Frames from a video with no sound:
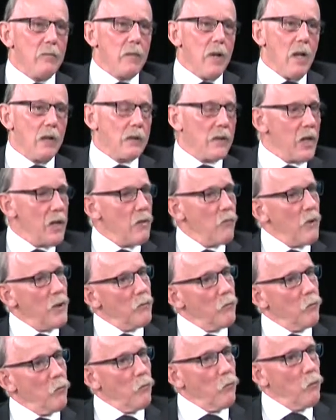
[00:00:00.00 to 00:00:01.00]
I'll tell you
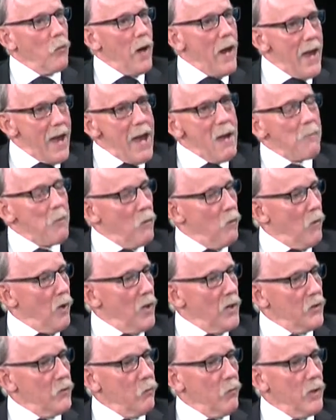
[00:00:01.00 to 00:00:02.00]
what happened
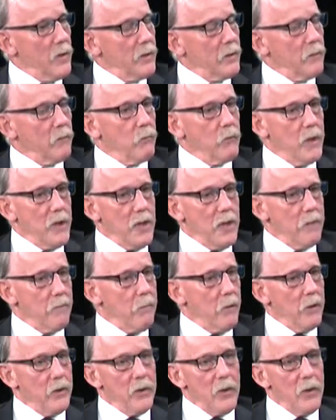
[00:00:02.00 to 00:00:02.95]
was we